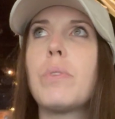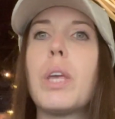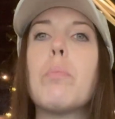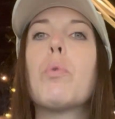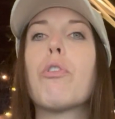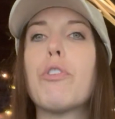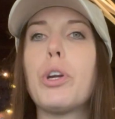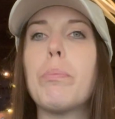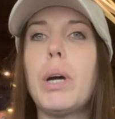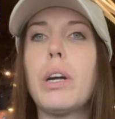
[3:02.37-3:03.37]
get more for
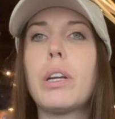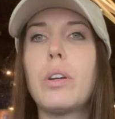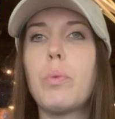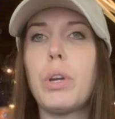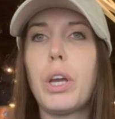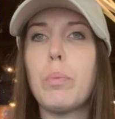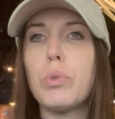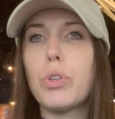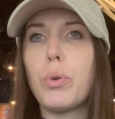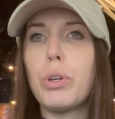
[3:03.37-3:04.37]
your buck when it
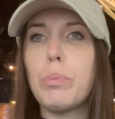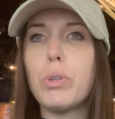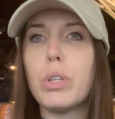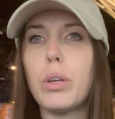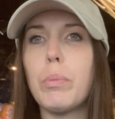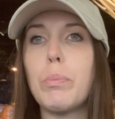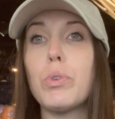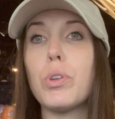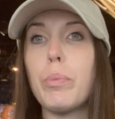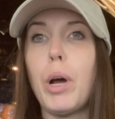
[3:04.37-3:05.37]
comes to going to
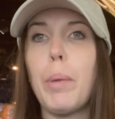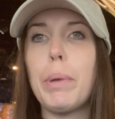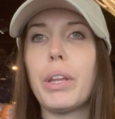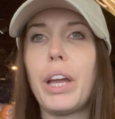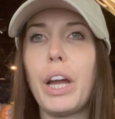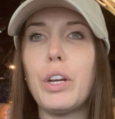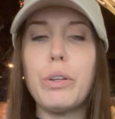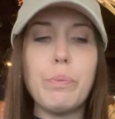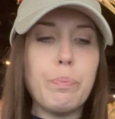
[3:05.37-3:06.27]
museum hopping like I do.